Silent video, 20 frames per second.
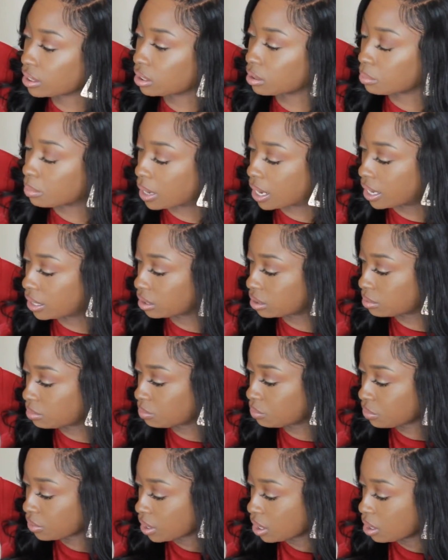at the
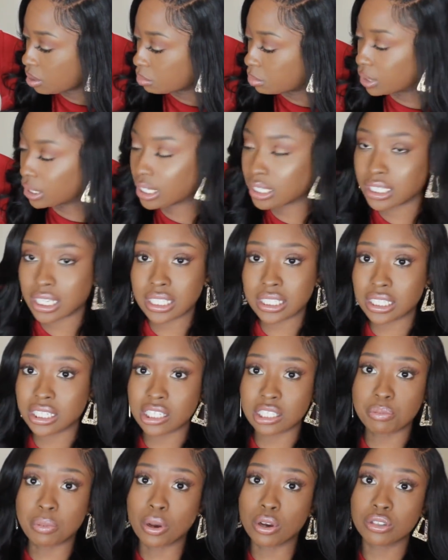bottom, but it doesn't
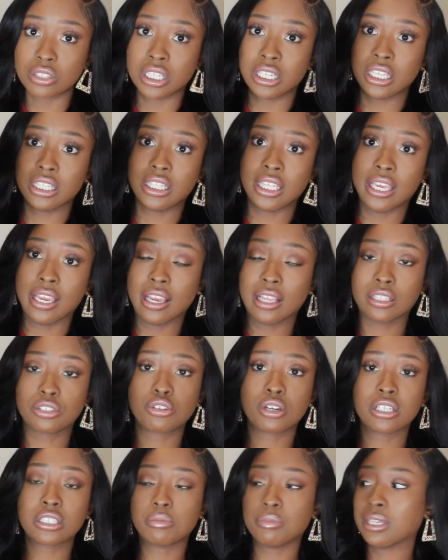expose anything.
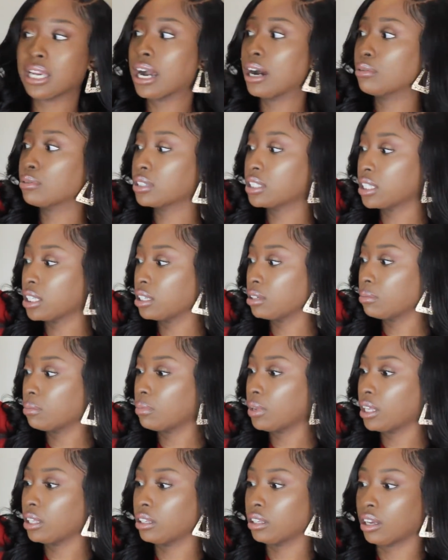Trust me, I was
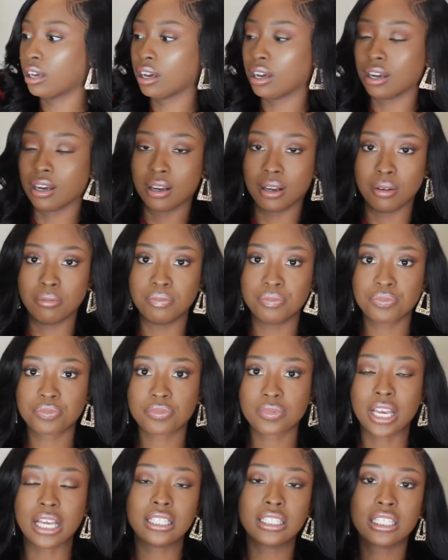
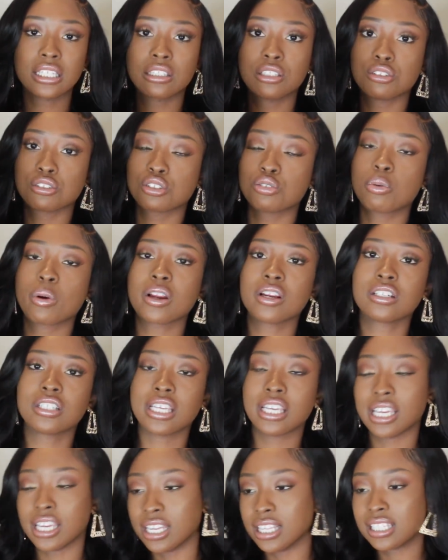I did a little twerk
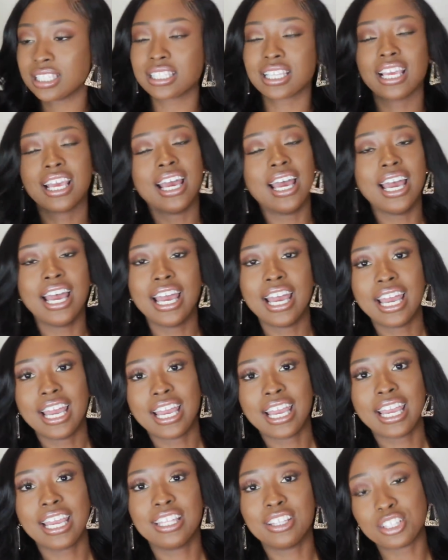dance
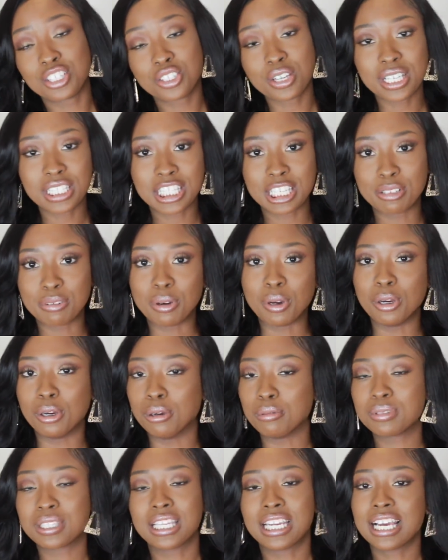in the dressing
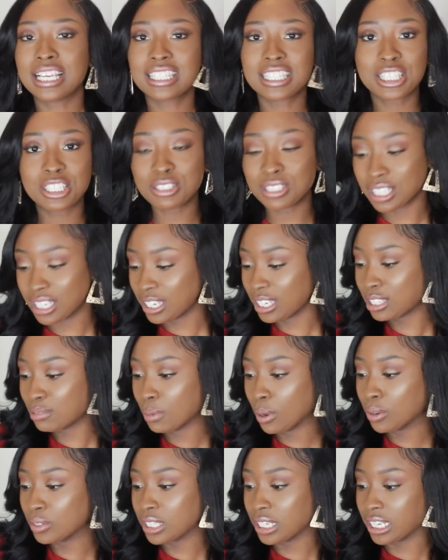rooms and I still didn't
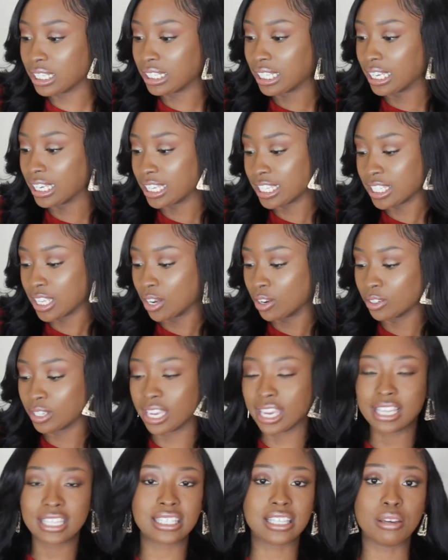expose anything. So
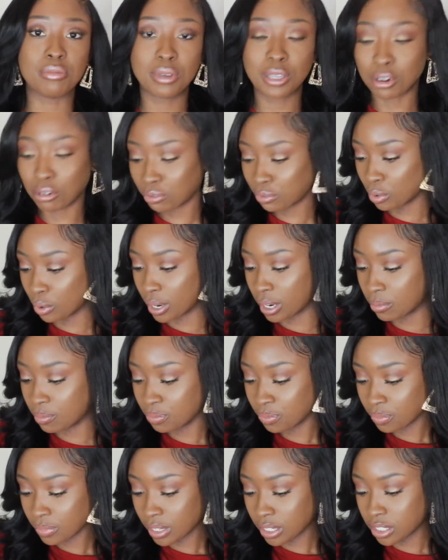yes, I'm here for it.
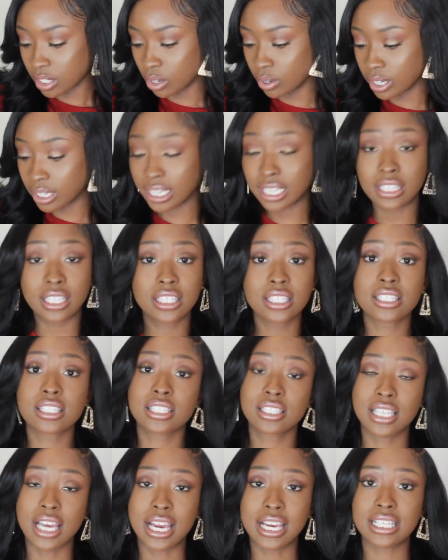So again, this is
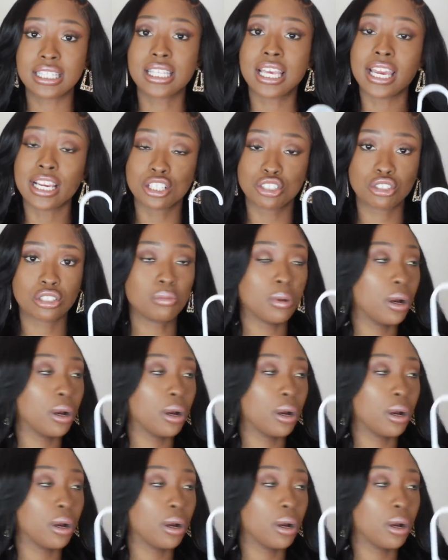a size extra